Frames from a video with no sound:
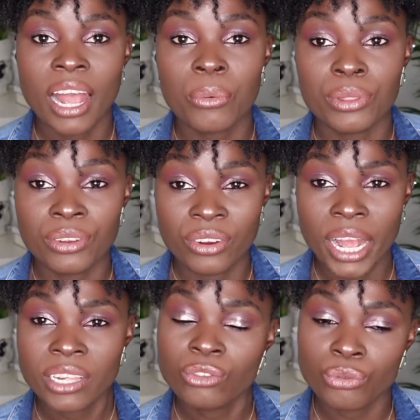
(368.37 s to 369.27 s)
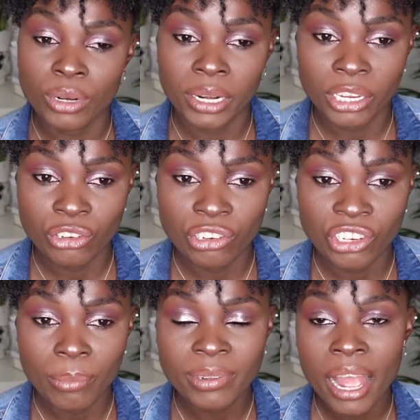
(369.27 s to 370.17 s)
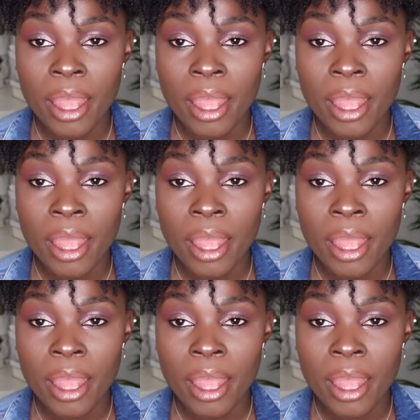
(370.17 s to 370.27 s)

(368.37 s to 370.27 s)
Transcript: are with regards to relationships,